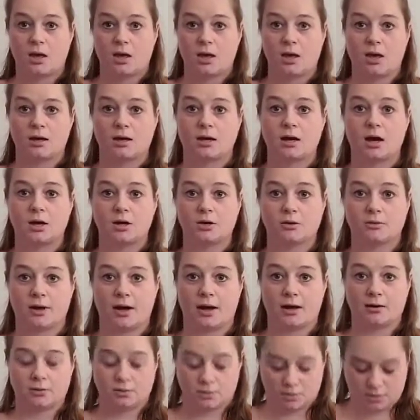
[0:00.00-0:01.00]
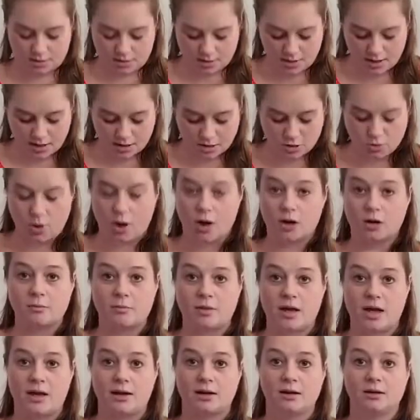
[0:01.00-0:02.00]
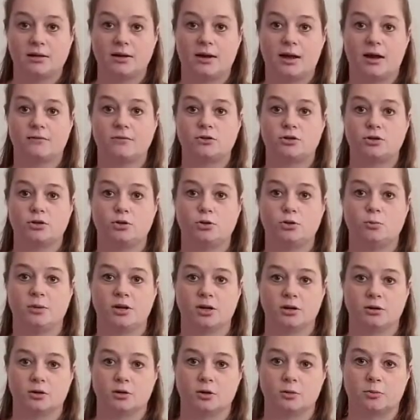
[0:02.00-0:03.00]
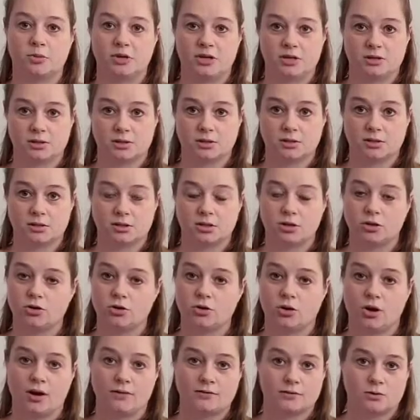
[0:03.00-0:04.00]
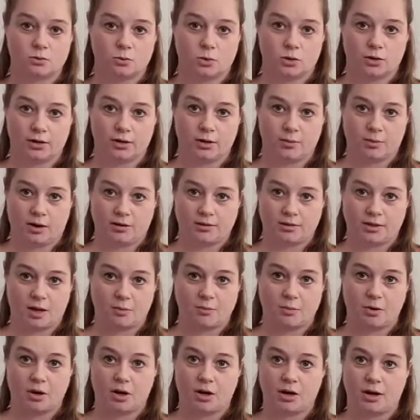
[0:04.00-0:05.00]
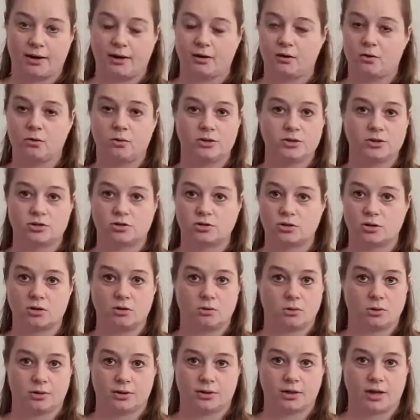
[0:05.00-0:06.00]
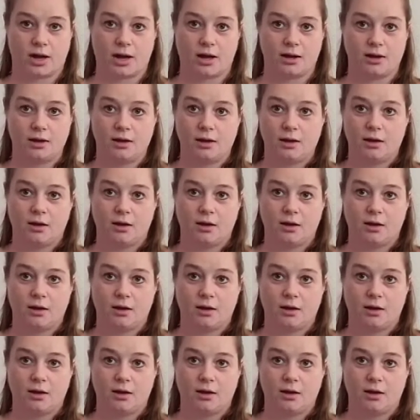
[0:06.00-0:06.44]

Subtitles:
and cut around. Then you automatically have two mirrored pieces and you don't have to worry about that part. I always struggle with that.